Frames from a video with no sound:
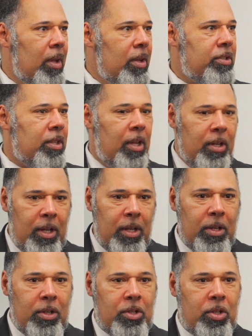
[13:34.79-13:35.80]
So they
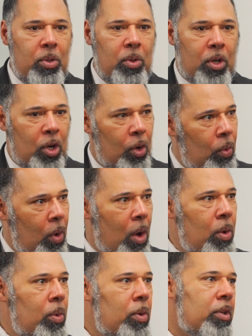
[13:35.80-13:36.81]
needed to
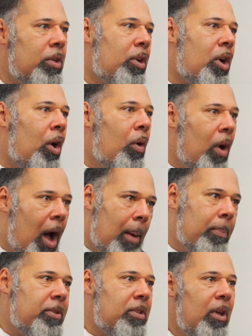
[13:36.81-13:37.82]
corrode and
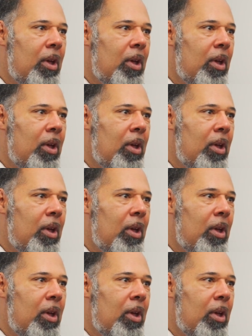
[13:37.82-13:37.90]
corrupt